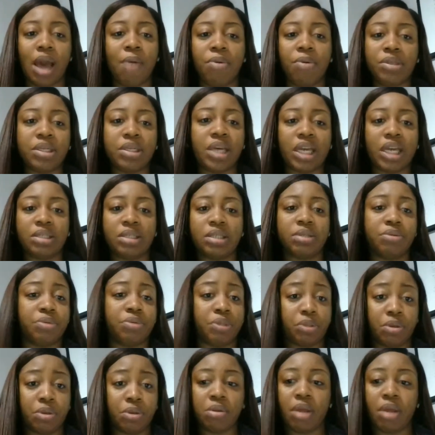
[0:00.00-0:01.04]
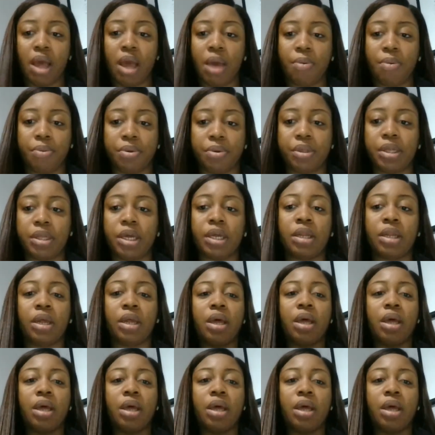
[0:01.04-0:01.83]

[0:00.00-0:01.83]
I wasn't getting the result I wanted.